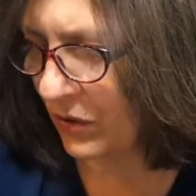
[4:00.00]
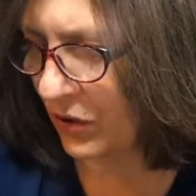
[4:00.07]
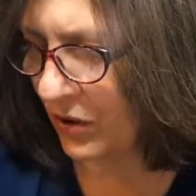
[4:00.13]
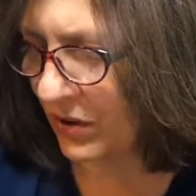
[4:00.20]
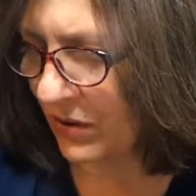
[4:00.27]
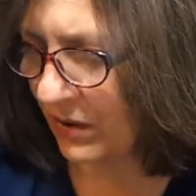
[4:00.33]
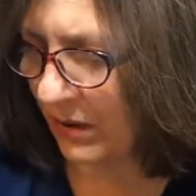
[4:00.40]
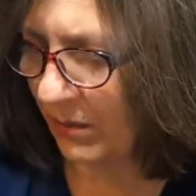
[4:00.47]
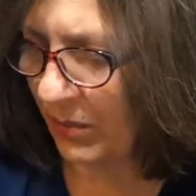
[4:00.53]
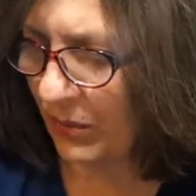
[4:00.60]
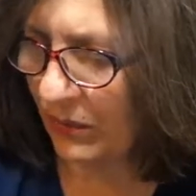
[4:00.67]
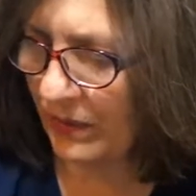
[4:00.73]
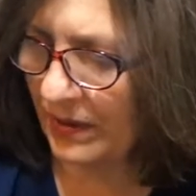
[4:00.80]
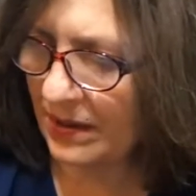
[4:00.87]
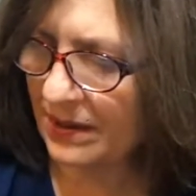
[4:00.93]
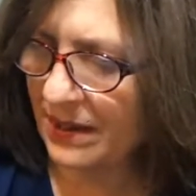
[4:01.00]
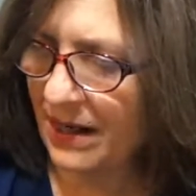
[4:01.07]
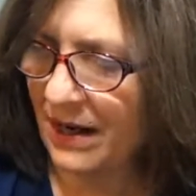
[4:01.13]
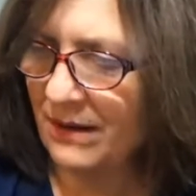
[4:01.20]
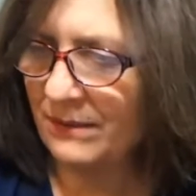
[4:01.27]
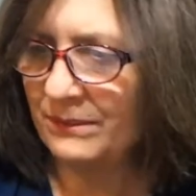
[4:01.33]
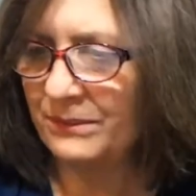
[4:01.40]
Just going to pull this
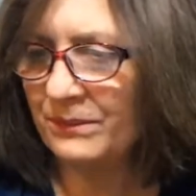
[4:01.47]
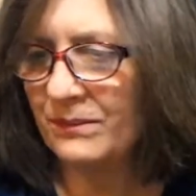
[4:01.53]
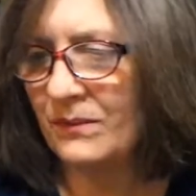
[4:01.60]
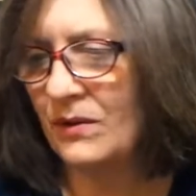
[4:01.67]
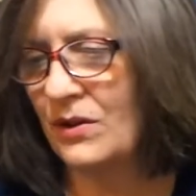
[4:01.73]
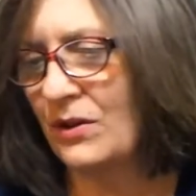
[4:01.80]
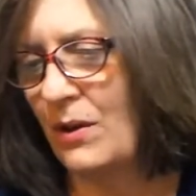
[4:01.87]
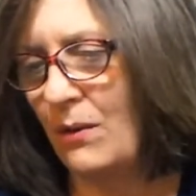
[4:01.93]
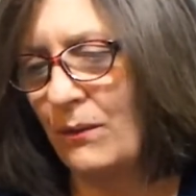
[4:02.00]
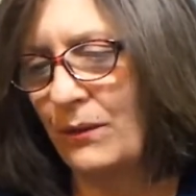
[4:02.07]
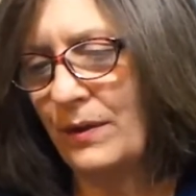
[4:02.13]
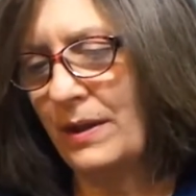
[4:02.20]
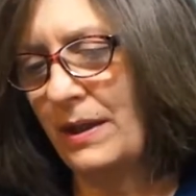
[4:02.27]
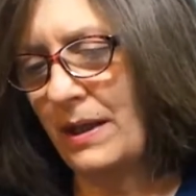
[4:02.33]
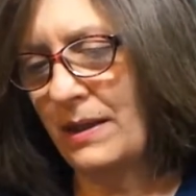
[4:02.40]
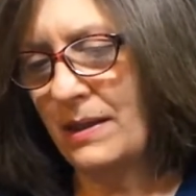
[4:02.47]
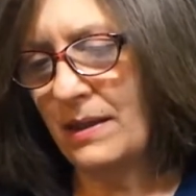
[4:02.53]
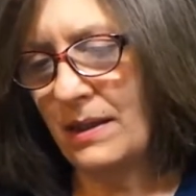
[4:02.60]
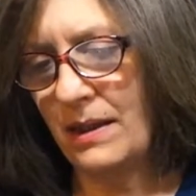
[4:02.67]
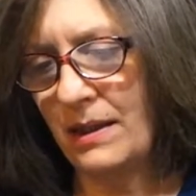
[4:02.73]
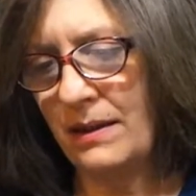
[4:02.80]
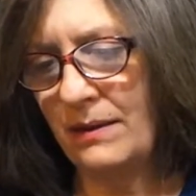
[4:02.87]
out. Let's go for the next
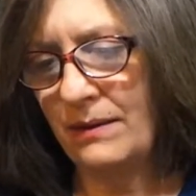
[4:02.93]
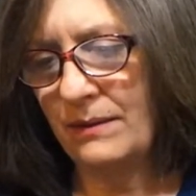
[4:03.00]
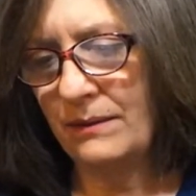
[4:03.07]
thing.